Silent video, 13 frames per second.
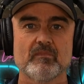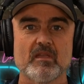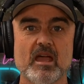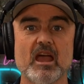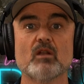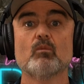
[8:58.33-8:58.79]

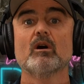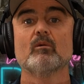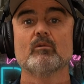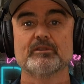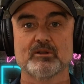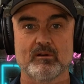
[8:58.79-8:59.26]
And while
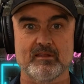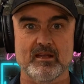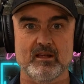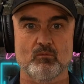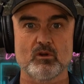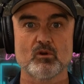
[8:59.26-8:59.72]
we're doing
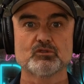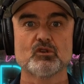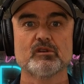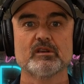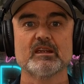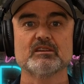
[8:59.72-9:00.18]
that, we
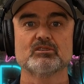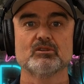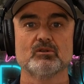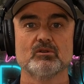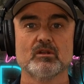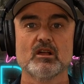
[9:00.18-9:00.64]
also need
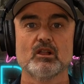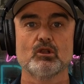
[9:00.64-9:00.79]
to